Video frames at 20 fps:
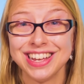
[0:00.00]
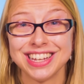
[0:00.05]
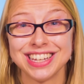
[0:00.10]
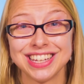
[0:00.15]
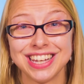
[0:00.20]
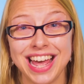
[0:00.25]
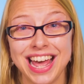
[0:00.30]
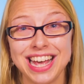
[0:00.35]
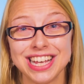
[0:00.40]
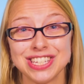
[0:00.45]

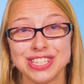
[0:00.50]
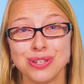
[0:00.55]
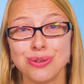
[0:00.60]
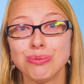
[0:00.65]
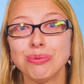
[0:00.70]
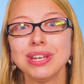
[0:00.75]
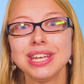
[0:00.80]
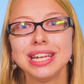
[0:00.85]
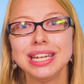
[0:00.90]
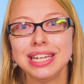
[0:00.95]
Last,
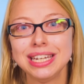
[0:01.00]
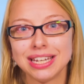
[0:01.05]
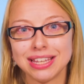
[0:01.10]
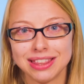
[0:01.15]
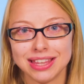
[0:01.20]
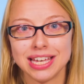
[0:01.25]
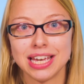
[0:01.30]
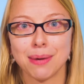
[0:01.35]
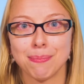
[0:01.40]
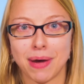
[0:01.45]
you really need to
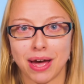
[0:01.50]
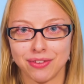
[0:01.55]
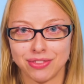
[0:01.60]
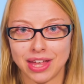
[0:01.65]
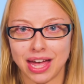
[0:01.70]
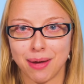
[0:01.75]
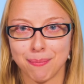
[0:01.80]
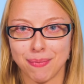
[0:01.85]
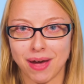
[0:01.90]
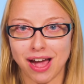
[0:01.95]
think about
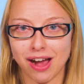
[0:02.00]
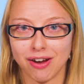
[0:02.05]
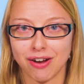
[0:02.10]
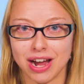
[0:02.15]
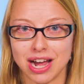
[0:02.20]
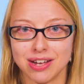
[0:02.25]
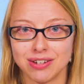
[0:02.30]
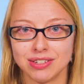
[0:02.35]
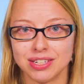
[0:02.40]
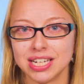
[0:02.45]
that
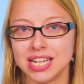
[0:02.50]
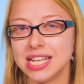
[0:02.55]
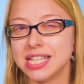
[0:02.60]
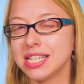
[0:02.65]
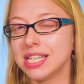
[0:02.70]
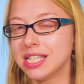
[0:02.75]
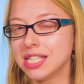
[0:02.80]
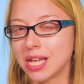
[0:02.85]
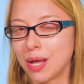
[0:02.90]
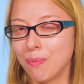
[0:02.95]
background. Is
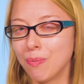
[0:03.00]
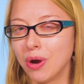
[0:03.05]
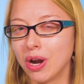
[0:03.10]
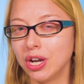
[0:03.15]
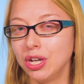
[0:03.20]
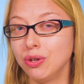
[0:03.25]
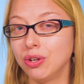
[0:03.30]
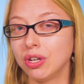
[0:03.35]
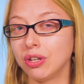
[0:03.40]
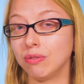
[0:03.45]
it somewhere
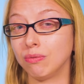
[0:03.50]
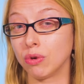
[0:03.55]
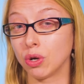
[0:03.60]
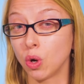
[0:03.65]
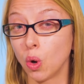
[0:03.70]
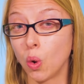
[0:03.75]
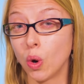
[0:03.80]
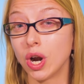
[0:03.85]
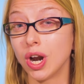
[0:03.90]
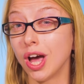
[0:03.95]
you can
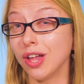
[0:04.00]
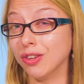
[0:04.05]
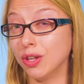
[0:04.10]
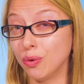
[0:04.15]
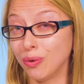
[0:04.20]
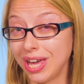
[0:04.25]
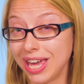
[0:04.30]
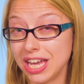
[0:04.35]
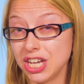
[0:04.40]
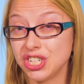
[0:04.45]
record on
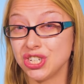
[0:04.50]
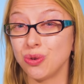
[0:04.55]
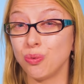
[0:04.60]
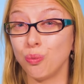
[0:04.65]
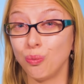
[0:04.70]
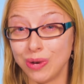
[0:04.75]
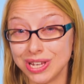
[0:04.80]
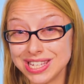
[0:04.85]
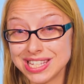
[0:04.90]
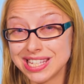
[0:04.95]

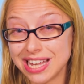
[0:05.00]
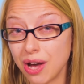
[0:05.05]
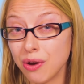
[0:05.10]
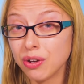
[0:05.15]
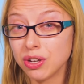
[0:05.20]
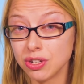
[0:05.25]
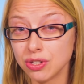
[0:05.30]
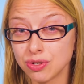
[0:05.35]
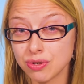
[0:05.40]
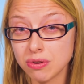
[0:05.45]
location with
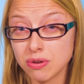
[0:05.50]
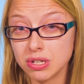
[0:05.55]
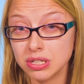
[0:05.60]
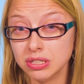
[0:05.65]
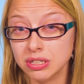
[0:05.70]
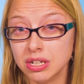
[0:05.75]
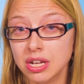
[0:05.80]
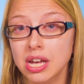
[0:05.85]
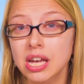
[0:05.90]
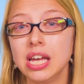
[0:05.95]
sound
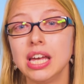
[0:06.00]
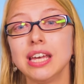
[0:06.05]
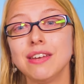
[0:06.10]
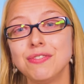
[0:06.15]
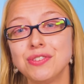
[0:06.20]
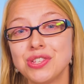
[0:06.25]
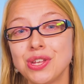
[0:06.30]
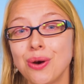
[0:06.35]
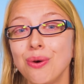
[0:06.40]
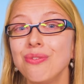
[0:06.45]
control?
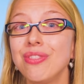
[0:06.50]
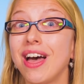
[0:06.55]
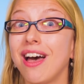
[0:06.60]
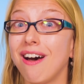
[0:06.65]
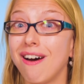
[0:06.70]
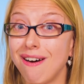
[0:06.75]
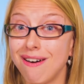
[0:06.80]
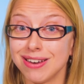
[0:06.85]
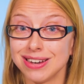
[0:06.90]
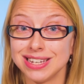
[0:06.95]
If so,
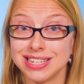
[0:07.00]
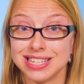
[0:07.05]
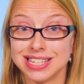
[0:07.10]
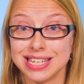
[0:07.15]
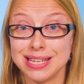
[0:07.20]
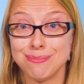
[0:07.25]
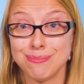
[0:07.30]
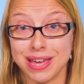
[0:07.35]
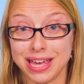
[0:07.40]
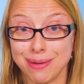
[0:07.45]
that
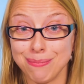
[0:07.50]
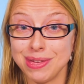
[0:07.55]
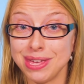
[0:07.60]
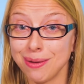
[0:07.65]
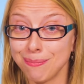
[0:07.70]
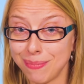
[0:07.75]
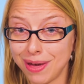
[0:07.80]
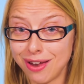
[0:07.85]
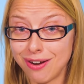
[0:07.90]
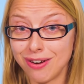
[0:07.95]
honestly may be
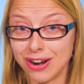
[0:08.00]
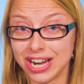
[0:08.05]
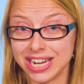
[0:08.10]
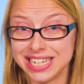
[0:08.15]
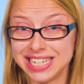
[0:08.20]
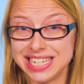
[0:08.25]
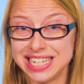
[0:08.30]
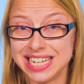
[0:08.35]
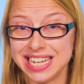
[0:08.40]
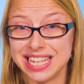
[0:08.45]
a better
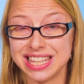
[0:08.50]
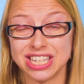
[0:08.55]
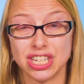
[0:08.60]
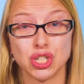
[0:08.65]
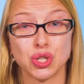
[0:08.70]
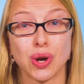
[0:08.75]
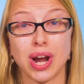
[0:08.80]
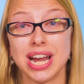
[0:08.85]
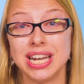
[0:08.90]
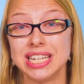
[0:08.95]
idea than
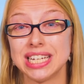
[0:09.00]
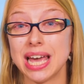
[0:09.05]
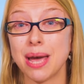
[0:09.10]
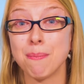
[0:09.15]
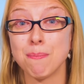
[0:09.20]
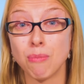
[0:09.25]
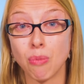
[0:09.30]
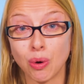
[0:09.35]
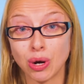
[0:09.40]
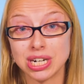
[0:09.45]
trying to
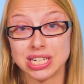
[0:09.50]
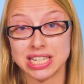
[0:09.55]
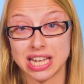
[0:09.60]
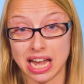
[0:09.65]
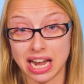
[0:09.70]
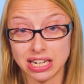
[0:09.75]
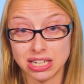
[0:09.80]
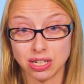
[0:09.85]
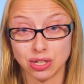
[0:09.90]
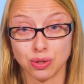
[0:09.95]
get more
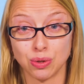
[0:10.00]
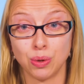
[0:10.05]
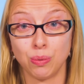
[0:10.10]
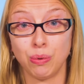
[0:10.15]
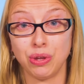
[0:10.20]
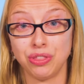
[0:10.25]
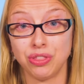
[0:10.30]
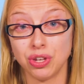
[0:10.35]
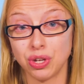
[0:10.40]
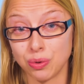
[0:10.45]
technical
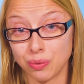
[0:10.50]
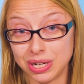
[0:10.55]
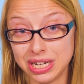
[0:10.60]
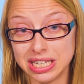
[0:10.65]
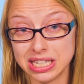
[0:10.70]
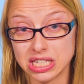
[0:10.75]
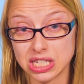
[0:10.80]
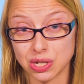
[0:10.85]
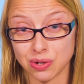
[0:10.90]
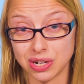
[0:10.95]
with the
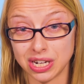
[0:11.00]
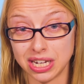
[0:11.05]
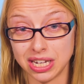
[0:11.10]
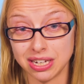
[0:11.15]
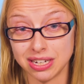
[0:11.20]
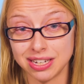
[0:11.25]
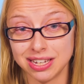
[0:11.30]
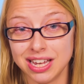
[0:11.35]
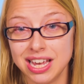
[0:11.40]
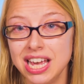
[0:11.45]
green
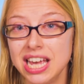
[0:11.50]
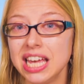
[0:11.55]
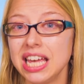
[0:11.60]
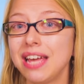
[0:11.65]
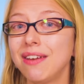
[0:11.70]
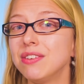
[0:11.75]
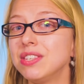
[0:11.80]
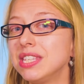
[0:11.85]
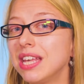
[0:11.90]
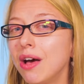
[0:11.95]
screen.
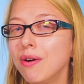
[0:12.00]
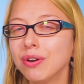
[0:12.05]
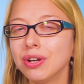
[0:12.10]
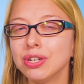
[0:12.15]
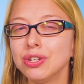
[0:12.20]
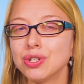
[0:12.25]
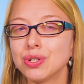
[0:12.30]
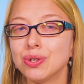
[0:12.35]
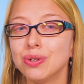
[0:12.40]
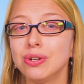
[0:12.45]
If sound
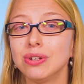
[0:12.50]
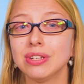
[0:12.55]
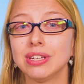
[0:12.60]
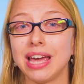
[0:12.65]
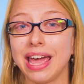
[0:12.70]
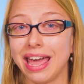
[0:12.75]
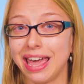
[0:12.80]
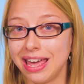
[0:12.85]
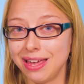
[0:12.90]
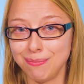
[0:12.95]
control
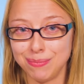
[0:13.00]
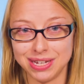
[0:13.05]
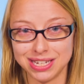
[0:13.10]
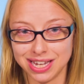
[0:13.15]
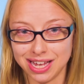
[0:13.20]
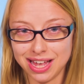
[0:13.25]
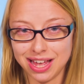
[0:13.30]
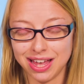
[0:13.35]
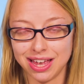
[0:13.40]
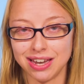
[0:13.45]
can't be
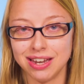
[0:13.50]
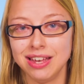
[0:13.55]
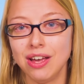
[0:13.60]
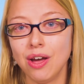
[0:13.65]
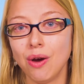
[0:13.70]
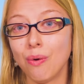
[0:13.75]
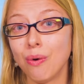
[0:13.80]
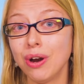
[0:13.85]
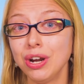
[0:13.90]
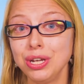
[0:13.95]
done,
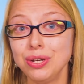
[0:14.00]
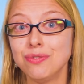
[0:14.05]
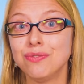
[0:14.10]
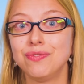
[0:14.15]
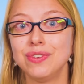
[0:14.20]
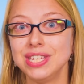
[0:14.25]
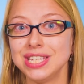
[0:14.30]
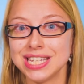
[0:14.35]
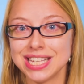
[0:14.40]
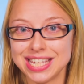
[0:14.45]
or you
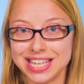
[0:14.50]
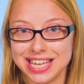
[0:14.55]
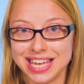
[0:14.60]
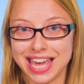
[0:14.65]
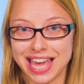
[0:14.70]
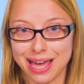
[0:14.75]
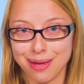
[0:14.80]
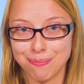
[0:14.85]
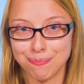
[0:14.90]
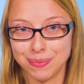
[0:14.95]
physically
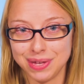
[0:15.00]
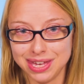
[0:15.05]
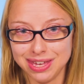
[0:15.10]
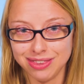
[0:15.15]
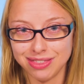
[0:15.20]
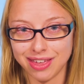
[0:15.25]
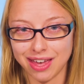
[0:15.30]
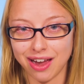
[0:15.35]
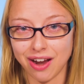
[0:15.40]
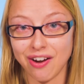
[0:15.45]
can't
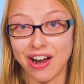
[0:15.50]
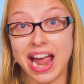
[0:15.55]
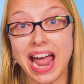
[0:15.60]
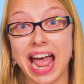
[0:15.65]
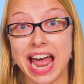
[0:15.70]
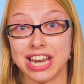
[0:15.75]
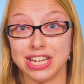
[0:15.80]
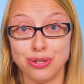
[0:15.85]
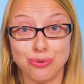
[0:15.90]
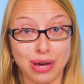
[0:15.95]
be there
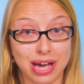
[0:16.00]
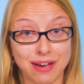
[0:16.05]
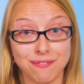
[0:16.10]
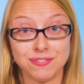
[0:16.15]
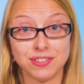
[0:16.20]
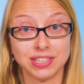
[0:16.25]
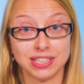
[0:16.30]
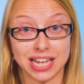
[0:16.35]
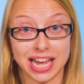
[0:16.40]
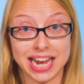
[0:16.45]
and you
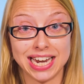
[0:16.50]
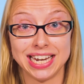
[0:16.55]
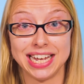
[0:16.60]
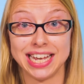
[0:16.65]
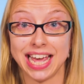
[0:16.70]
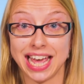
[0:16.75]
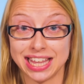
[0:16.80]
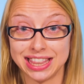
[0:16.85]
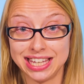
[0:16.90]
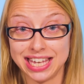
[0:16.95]
have the
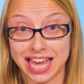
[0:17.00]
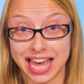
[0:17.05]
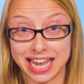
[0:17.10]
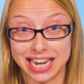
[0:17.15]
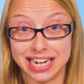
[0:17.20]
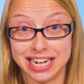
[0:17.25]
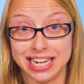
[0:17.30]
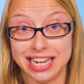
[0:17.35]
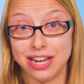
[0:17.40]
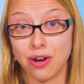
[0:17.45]
lighting and the
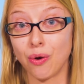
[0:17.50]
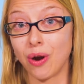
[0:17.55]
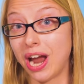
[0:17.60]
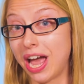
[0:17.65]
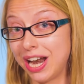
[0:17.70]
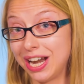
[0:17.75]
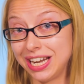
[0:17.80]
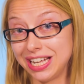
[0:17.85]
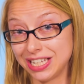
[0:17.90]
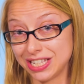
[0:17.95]
editing or
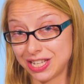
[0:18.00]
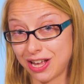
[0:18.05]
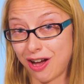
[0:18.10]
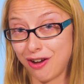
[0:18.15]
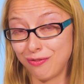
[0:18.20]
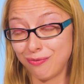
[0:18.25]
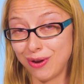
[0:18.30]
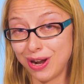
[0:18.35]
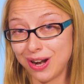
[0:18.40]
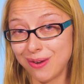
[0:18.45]
editing
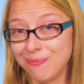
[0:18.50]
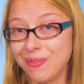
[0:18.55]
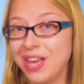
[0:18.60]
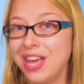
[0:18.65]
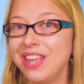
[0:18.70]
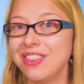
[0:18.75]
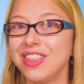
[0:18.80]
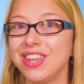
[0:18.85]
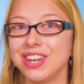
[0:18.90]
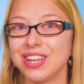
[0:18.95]
software,
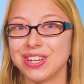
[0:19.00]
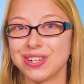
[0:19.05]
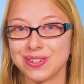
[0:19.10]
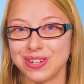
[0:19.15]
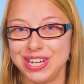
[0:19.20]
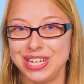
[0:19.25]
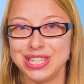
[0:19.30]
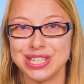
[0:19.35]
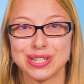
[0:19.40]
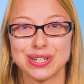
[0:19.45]
then a
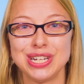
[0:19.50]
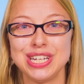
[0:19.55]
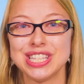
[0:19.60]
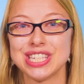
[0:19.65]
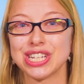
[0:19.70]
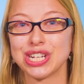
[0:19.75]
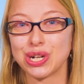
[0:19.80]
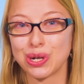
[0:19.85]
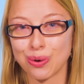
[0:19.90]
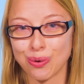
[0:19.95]
green screen's
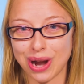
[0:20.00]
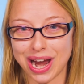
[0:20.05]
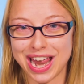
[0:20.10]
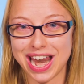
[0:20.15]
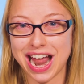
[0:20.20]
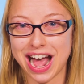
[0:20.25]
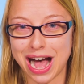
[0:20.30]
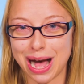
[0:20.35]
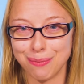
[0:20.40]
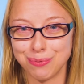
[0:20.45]
a
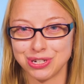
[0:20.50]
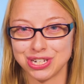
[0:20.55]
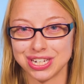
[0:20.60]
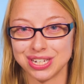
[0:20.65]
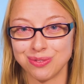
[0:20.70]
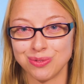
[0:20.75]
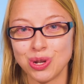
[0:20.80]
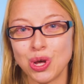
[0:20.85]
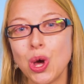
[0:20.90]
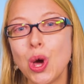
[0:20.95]
great
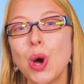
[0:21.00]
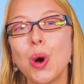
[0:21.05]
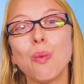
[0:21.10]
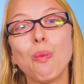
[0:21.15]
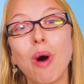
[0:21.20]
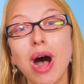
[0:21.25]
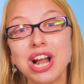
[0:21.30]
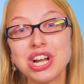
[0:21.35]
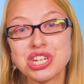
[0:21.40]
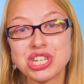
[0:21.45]
option.
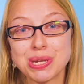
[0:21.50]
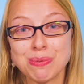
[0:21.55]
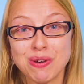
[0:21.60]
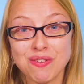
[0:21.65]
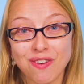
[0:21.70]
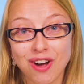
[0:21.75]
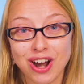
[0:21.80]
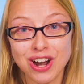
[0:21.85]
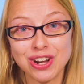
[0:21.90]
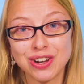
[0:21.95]
Watch some
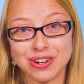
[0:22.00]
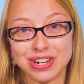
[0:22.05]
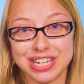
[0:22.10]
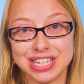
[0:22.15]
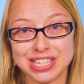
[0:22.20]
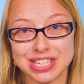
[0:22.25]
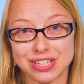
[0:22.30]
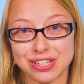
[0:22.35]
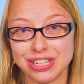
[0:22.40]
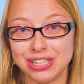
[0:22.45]
of our
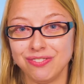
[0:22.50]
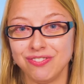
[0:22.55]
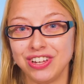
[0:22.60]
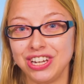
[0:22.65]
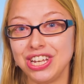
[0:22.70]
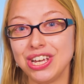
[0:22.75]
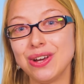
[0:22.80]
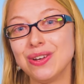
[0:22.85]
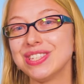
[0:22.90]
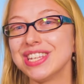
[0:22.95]
green screen
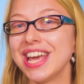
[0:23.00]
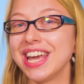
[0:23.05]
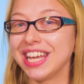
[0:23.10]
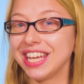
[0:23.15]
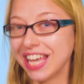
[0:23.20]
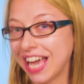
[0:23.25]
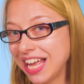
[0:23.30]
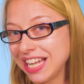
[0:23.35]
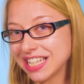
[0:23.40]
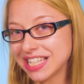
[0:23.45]
videos
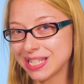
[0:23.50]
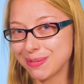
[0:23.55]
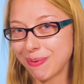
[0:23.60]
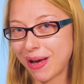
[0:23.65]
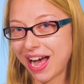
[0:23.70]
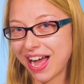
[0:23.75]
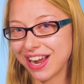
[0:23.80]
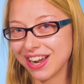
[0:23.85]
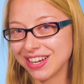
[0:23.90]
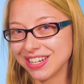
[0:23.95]
and get
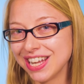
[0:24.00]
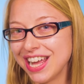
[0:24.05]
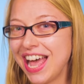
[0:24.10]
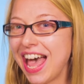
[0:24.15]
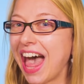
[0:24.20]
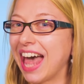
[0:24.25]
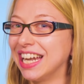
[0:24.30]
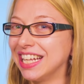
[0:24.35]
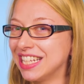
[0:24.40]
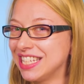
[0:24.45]
inspired.
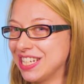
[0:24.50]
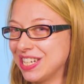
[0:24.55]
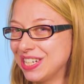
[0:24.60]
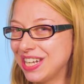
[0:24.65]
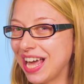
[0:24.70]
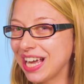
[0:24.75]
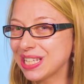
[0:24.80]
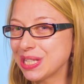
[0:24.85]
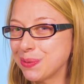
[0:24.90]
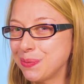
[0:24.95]
And until
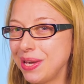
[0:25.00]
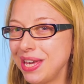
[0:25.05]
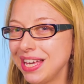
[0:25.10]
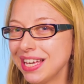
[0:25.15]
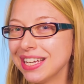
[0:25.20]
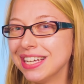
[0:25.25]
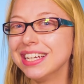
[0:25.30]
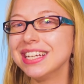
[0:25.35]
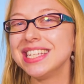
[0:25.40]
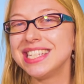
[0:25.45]
next
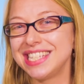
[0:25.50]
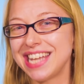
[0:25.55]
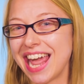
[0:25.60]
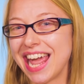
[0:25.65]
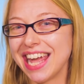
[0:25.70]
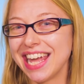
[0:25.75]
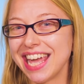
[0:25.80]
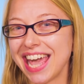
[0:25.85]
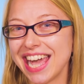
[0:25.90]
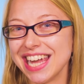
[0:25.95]
week,
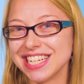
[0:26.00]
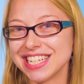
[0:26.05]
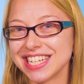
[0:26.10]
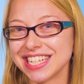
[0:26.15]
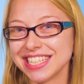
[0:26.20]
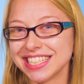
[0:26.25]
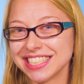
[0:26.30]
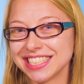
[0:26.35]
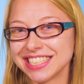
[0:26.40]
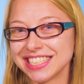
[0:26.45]
stay
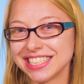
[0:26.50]
engaging.